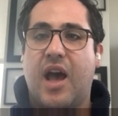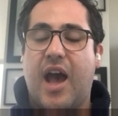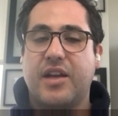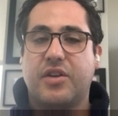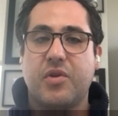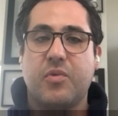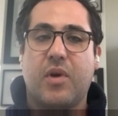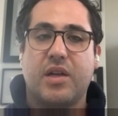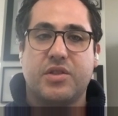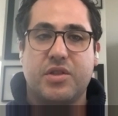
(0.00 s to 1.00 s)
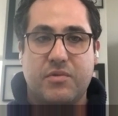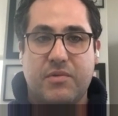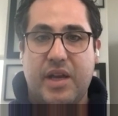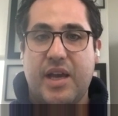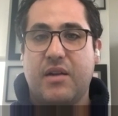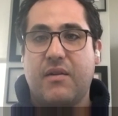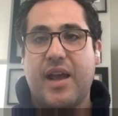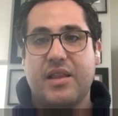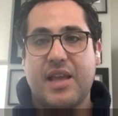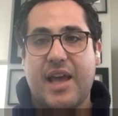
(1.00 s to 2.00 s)
I do want to
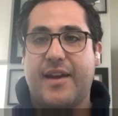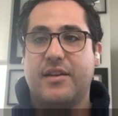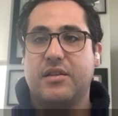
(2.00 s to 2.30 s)
reiterate that